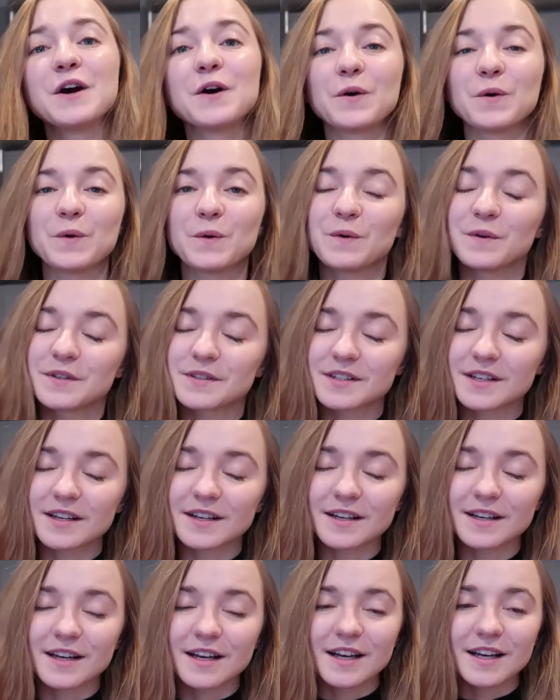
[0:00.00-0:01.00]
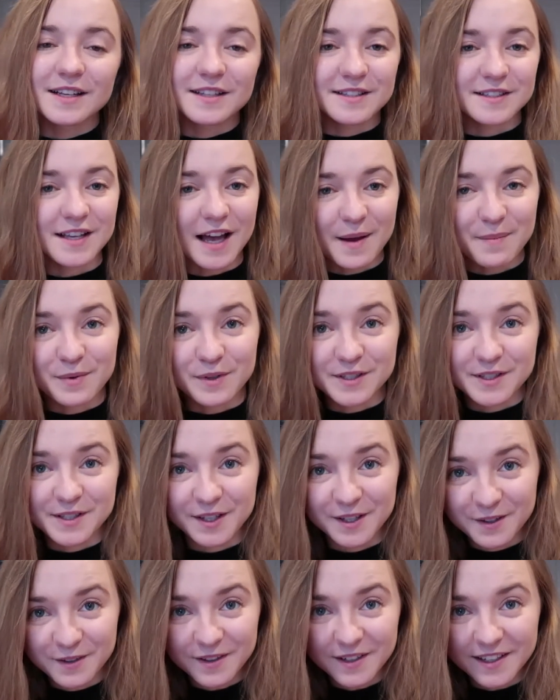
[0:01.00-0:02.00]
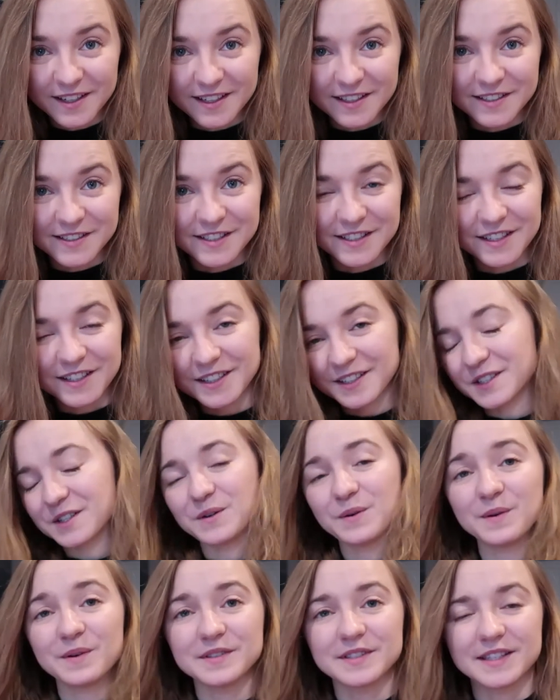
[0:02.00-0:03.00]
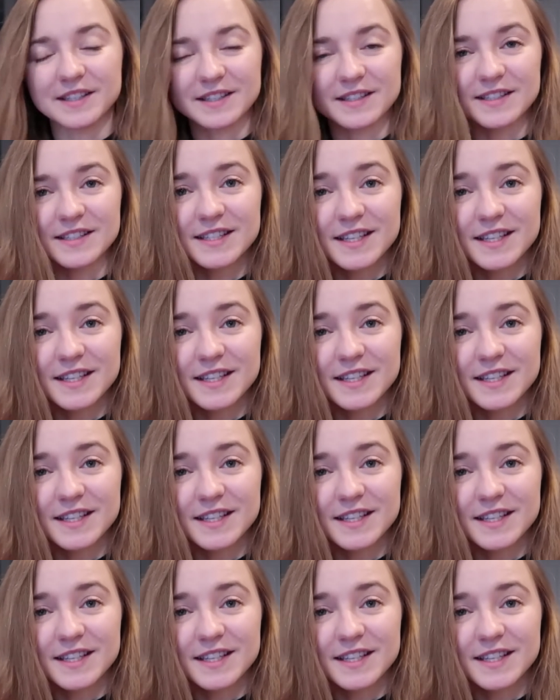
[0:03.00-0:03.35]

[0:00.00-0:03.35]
who is a cybersecurity engineer, who is a